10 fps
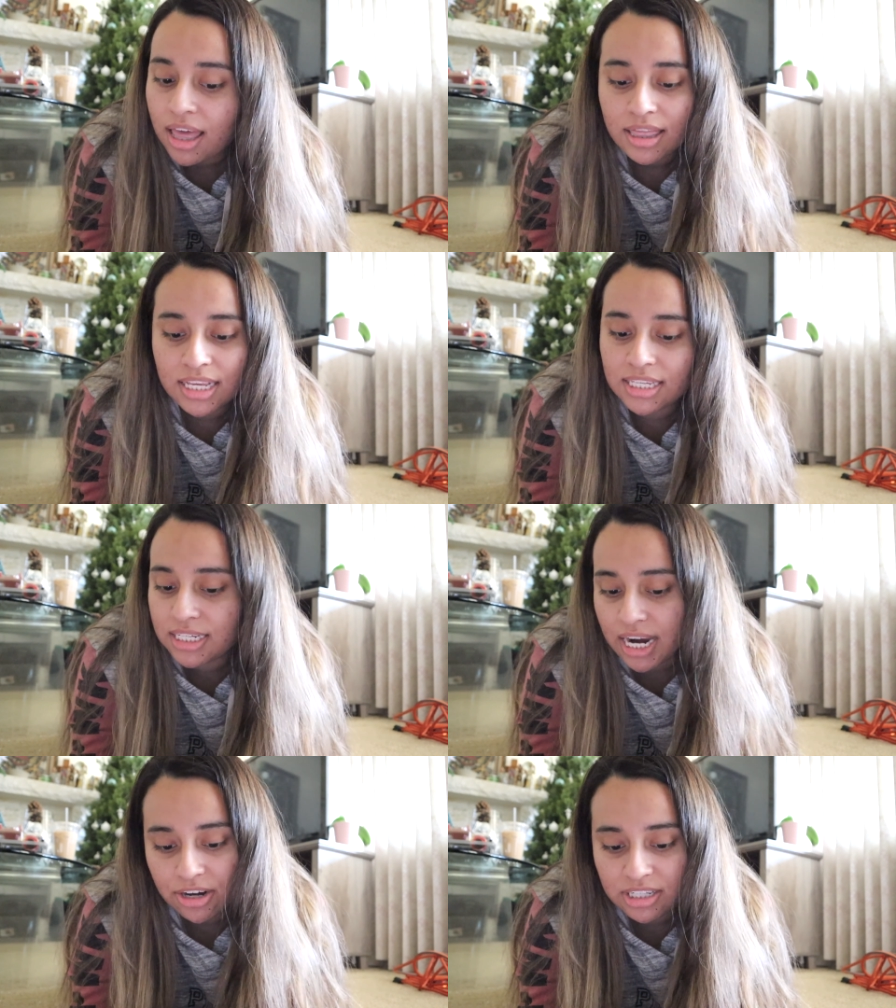this
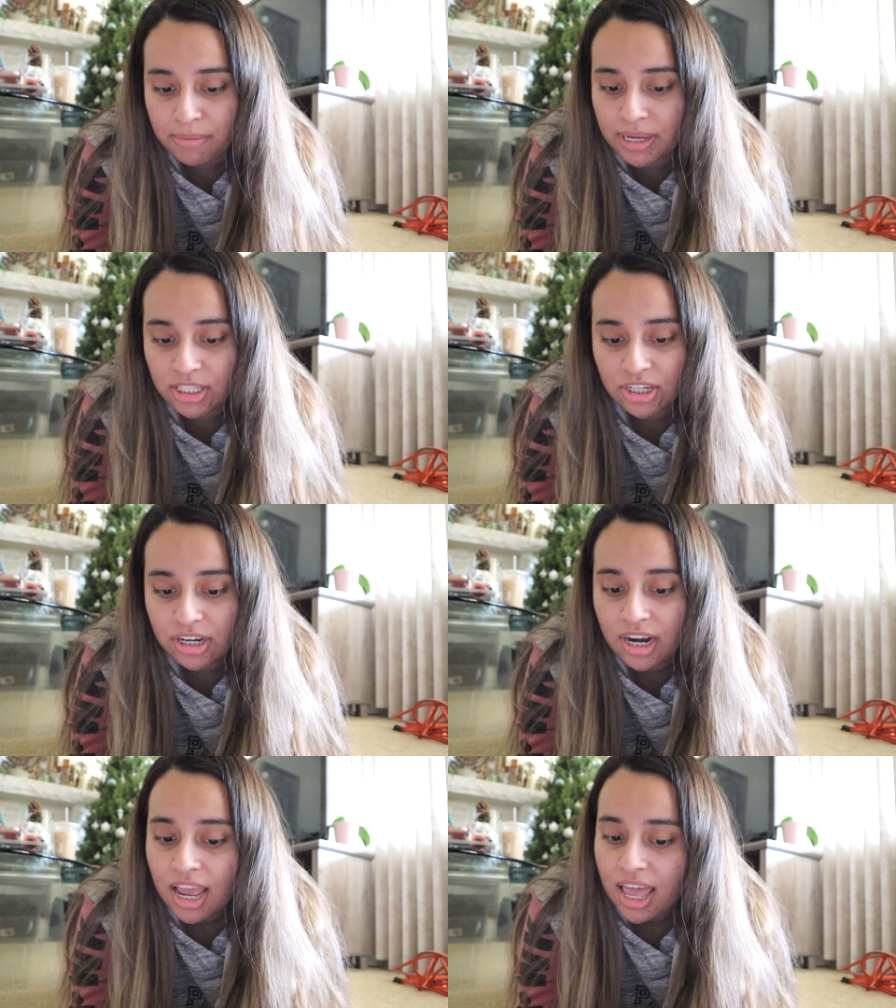entire
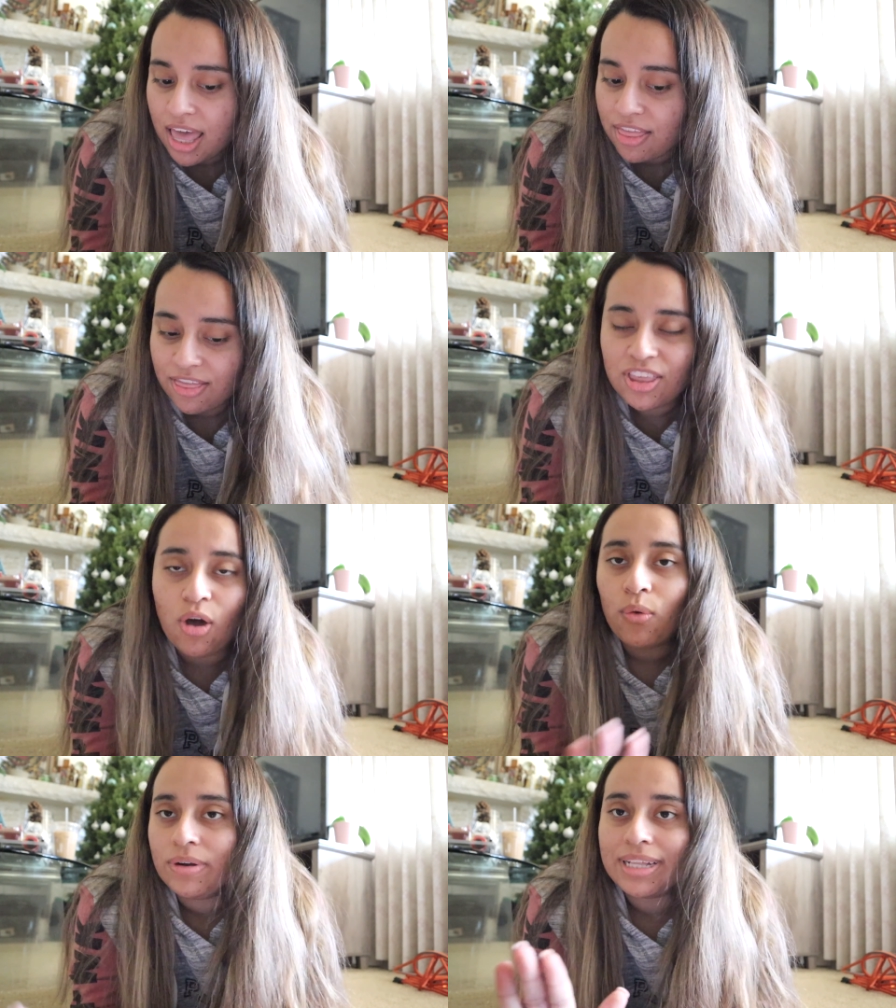semester. The
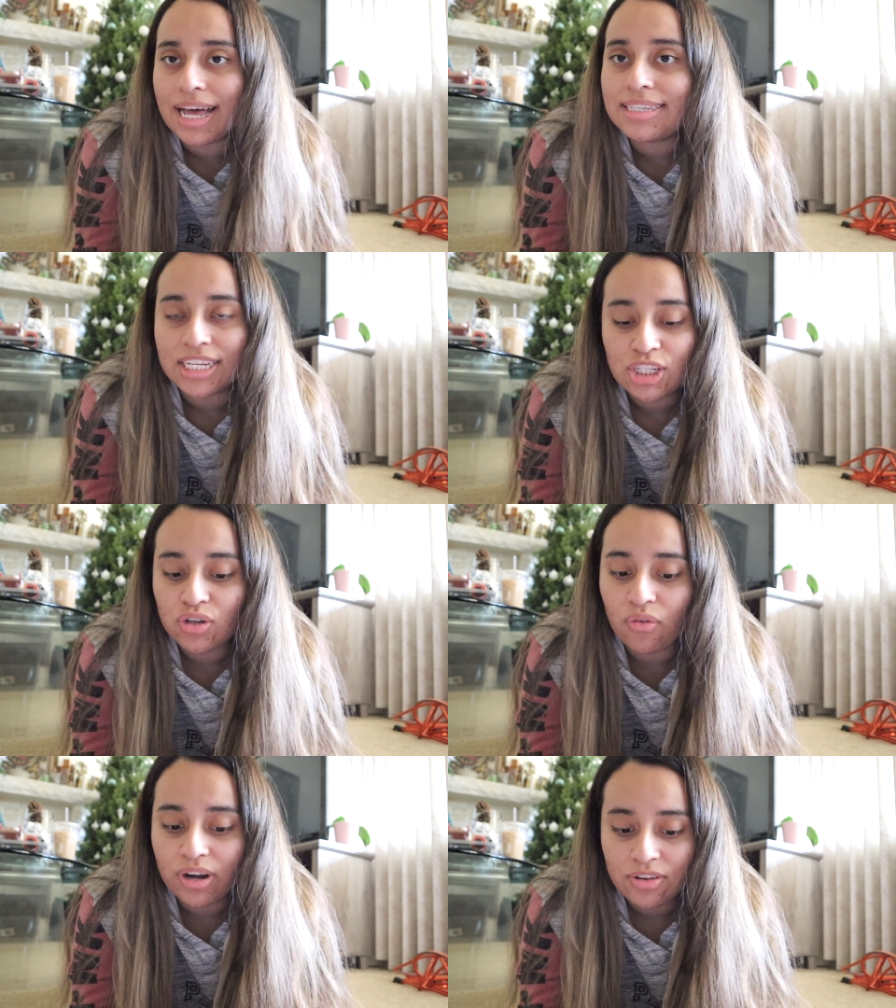only class I
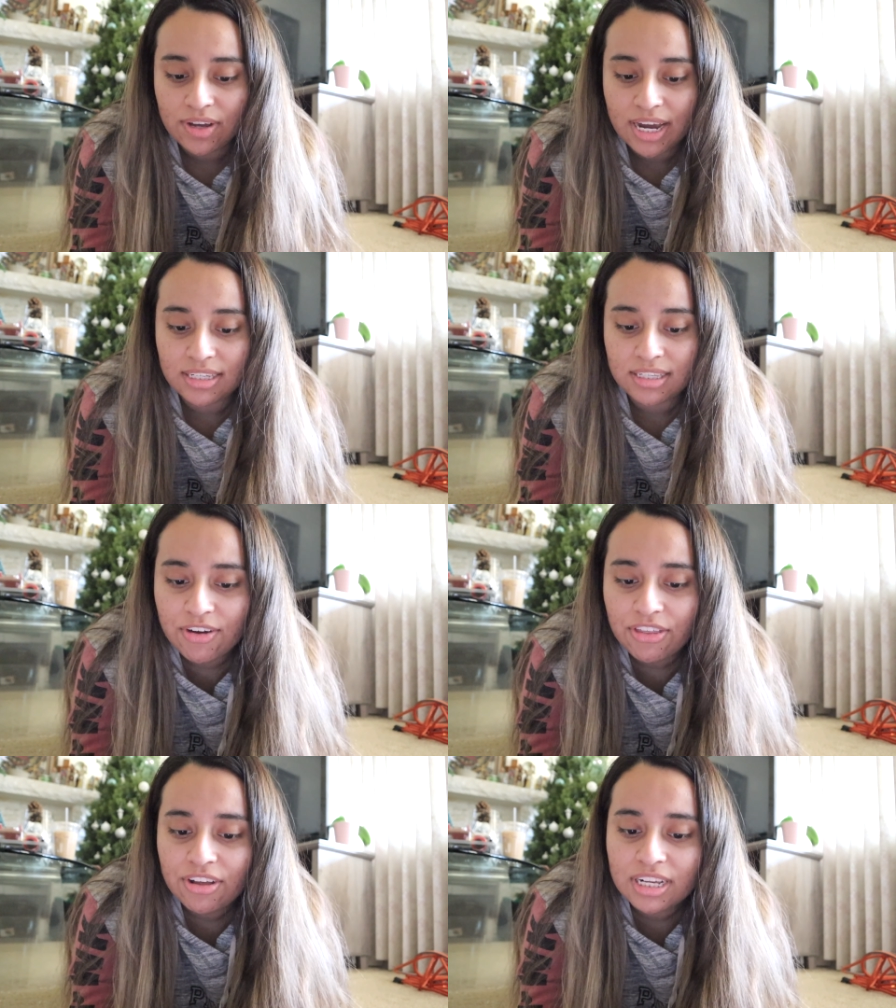struggled in, you guys.
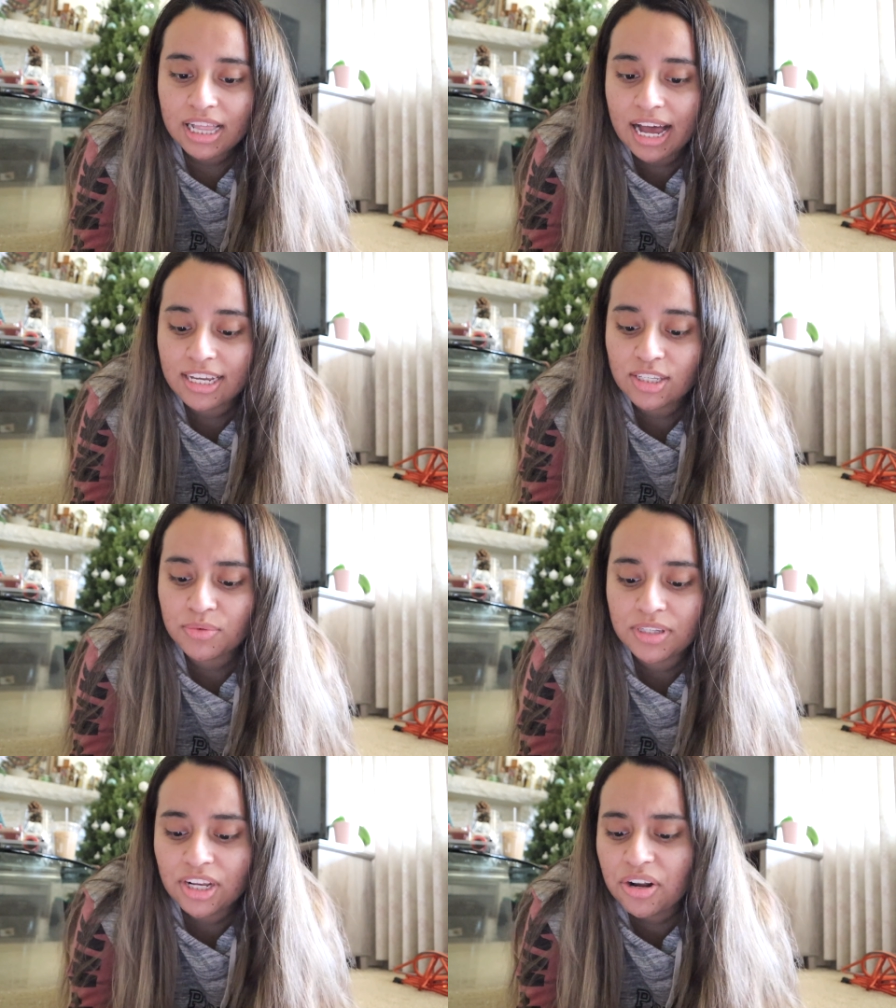Every other class
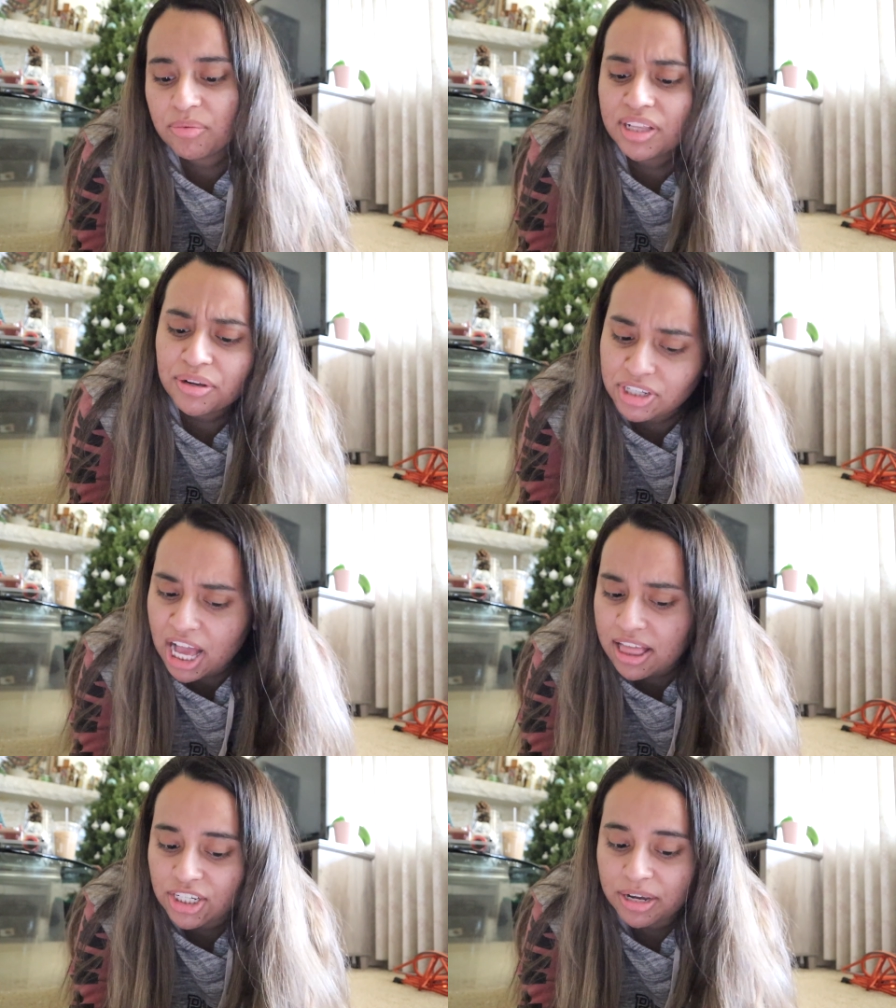was, you know, it was a little
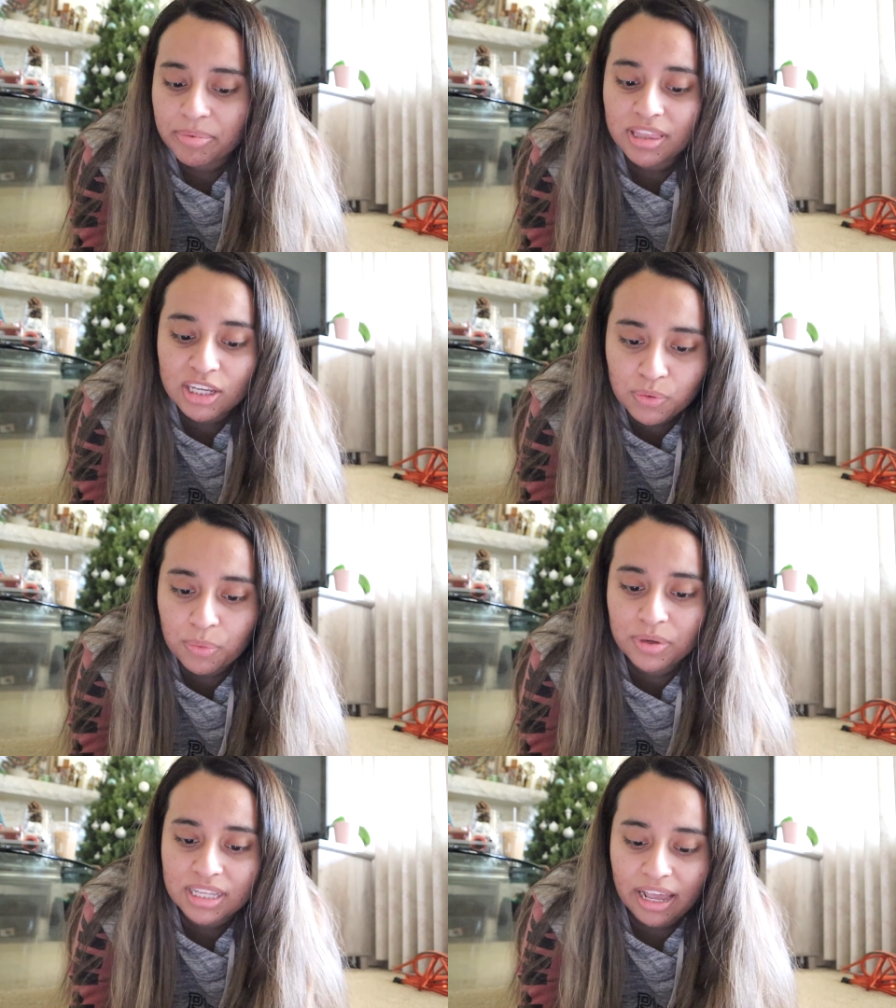challenging, but this
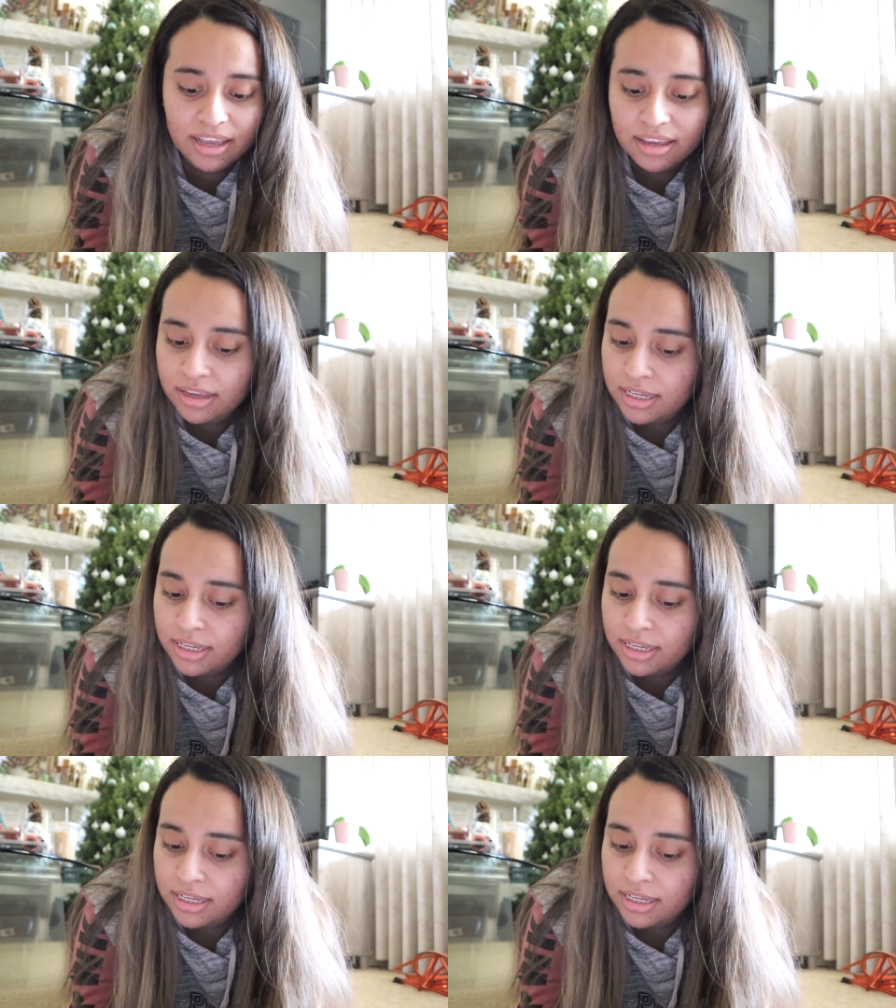one was like